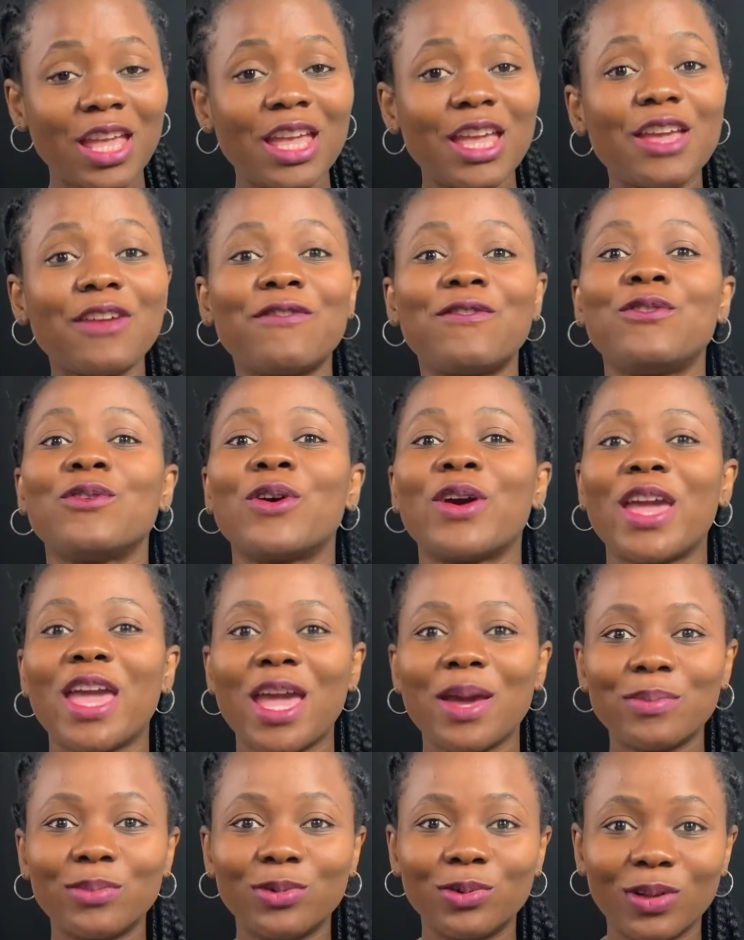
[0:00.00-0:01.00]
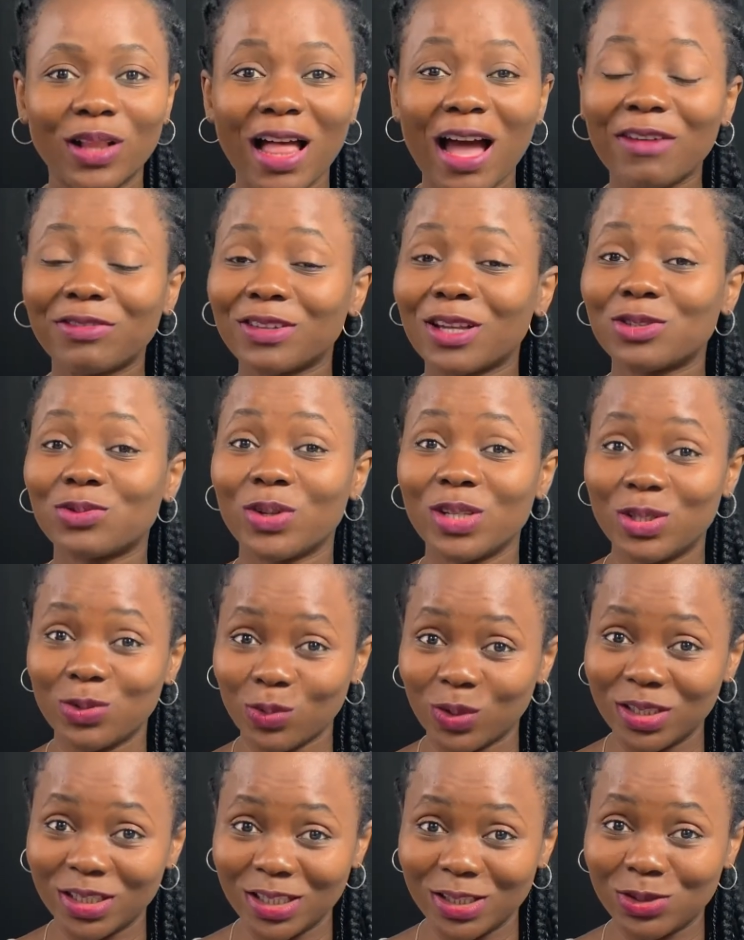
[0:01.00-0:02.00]
If you're able after
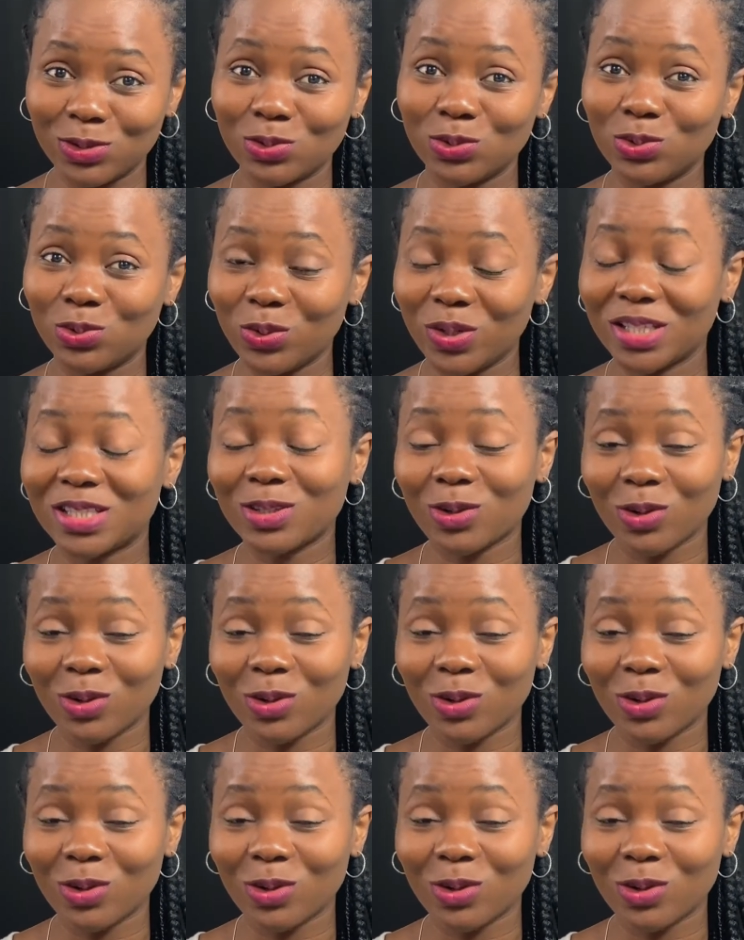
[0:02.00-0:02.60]
21 days to do it